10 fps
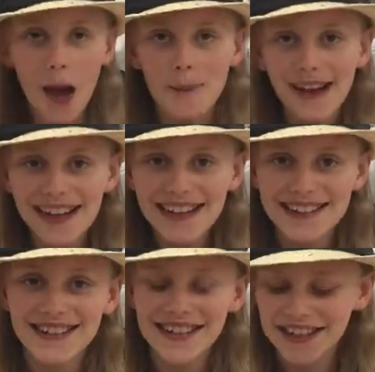
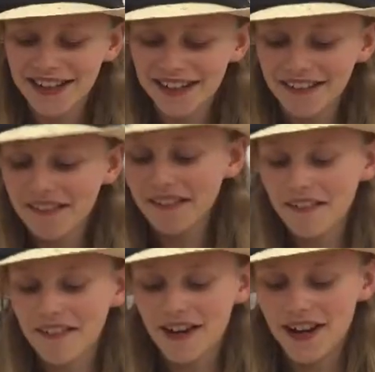amazing.
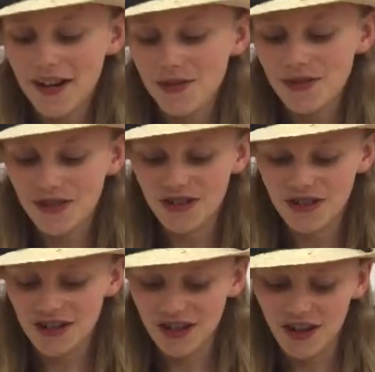I hope you
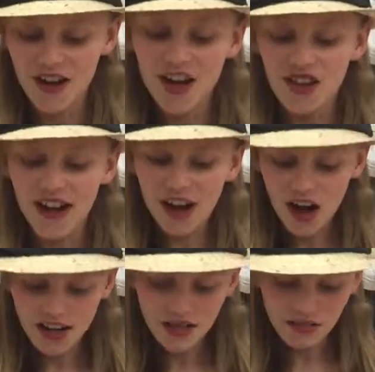do too. They're
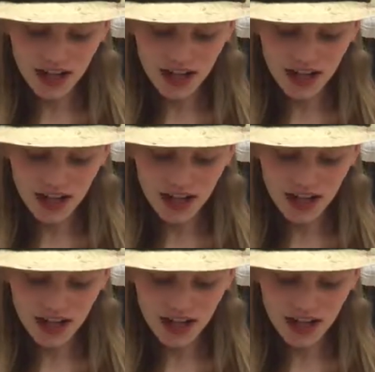kind of